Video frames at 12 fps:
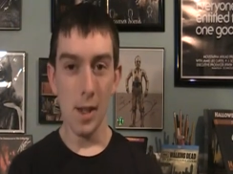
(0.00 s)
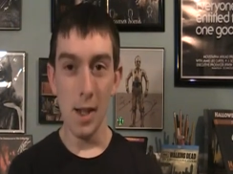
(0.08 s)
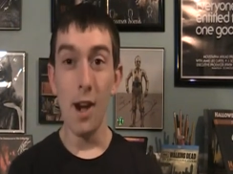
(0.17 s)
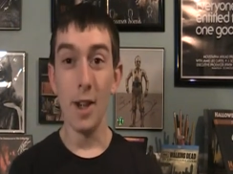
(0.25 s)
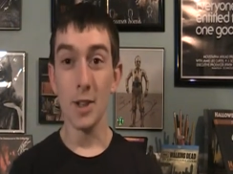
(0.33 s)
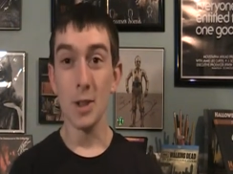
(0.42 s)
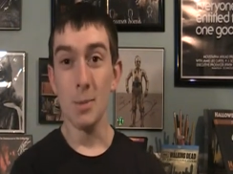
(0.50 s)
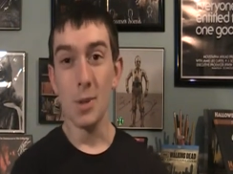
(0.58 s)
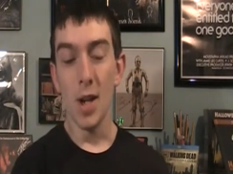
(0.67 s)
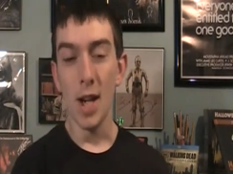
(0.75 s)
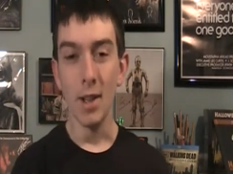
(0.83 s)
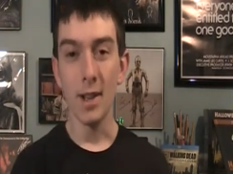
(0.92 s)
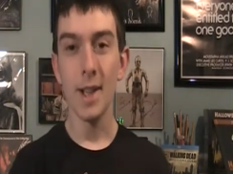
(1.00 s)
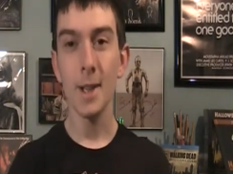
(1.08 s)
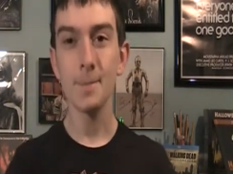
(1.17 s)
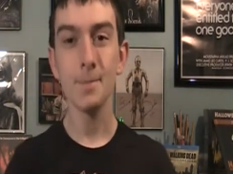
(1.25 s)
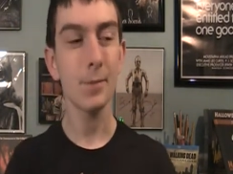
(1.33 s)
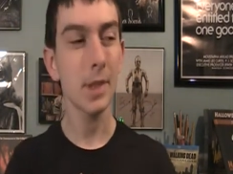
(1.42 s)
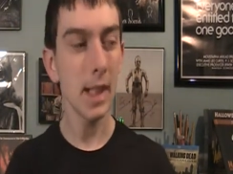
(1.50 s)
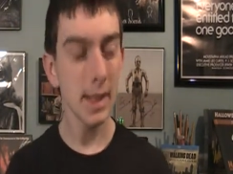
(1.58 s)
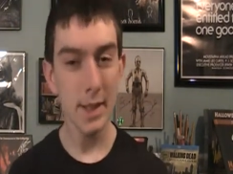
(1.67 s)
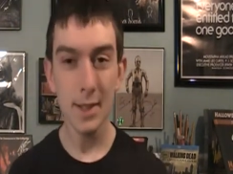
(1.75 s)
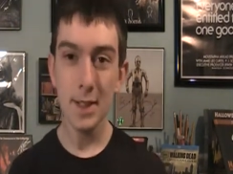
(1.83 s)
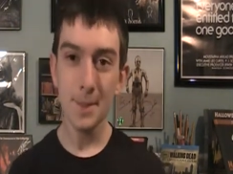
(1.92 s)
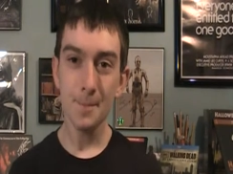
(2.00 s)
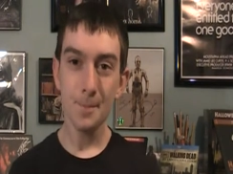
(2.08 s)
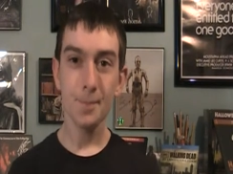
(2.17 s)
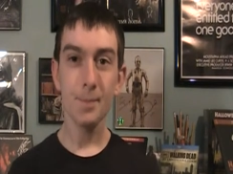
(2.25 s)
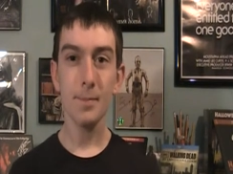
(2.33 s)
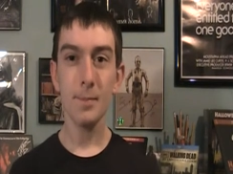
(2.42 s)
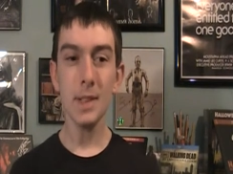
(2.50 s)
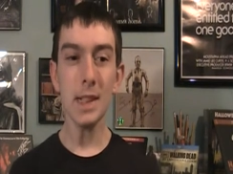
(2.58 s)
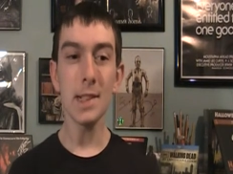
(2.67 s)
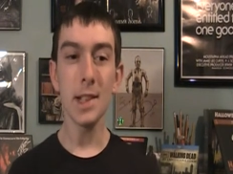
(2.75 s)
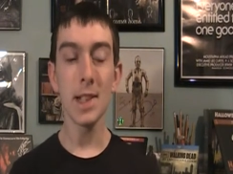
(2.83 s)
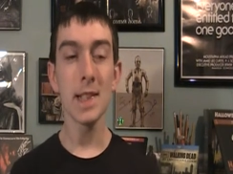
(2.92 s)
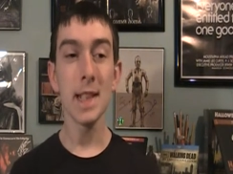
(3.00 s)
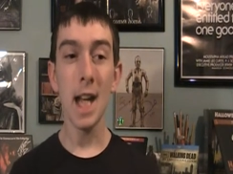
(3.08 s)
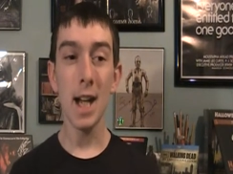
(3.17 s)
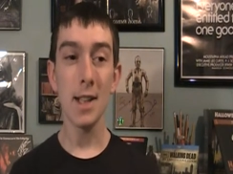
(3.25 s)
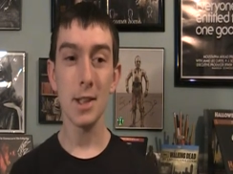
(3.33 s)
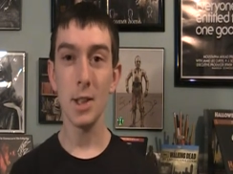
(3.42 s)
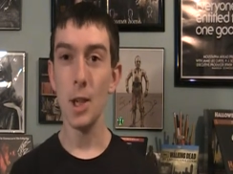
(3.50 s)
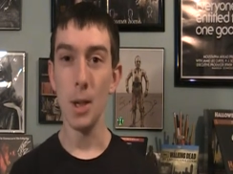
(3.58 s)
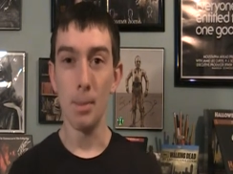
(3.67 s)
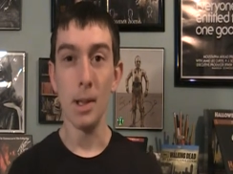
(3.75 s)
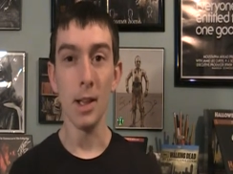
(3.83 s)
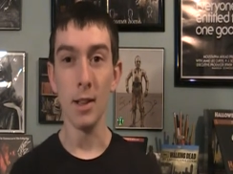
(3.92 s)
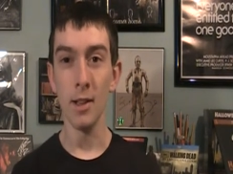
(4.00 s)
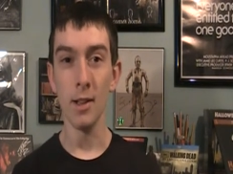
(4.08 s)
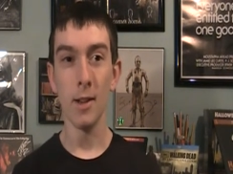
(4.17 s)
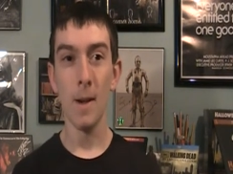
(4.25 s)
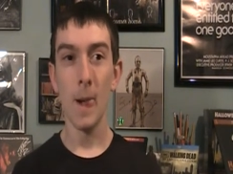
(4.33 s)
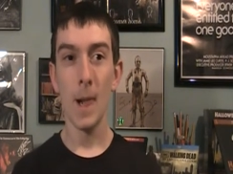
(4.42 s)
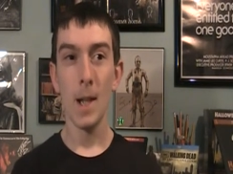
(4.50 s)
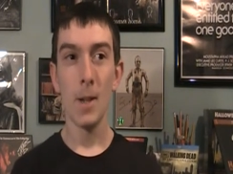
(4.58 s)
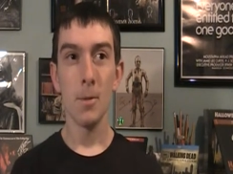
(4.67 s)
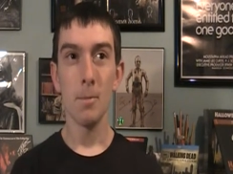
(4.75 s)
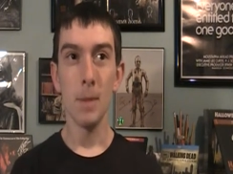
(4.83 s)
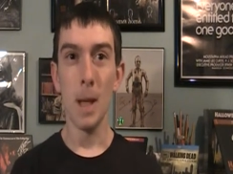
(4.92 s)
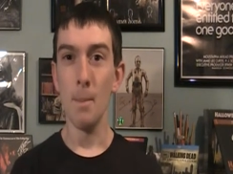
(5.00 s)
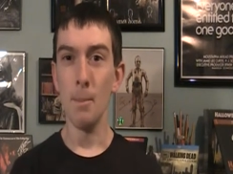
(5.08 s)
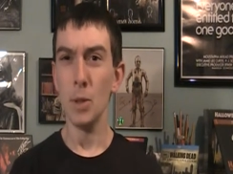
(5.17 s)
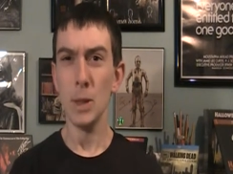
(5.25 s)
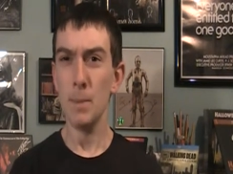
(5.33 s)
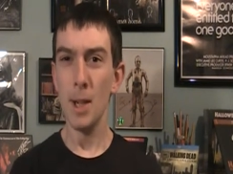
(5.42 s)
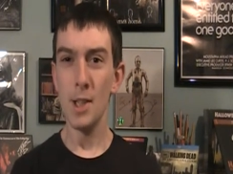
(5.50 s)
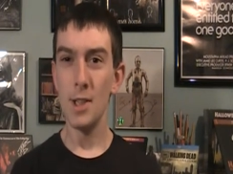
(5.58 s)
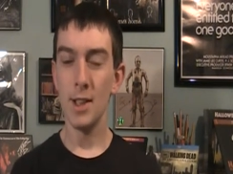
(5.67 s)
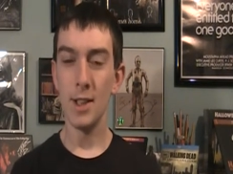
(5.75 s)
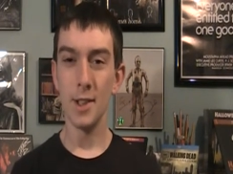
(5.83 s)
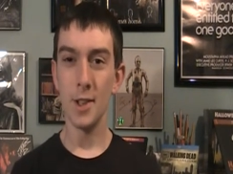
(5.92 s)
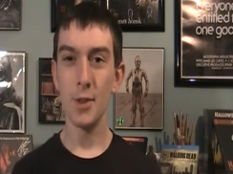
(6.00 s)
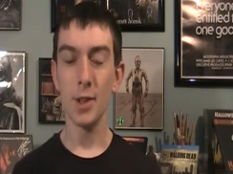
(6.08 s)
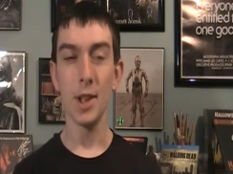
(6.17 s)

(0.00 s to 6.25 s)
Awesome trailer. Now, Godzilla does not appear at really much at all in the show.